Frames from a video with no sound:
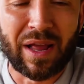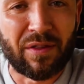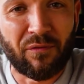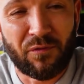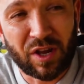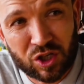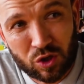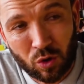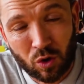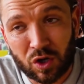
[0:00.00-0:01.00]
with fish
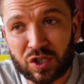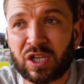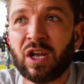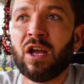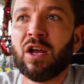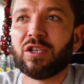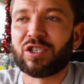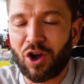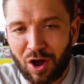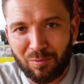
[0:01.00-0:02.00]
sauce,
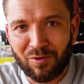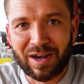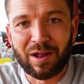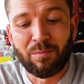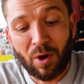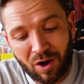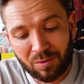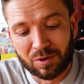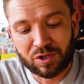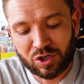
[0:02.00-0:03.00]
tamarind and
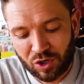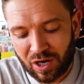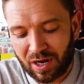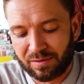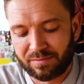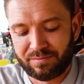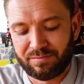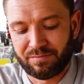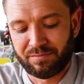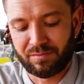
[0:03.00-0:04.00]
palm sugar.
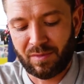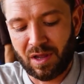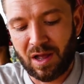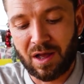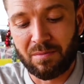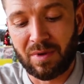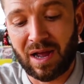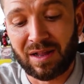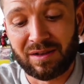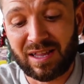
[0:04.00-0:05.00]

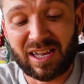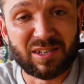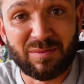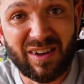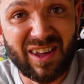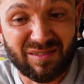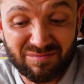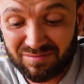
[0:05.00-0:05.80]
And that's about it.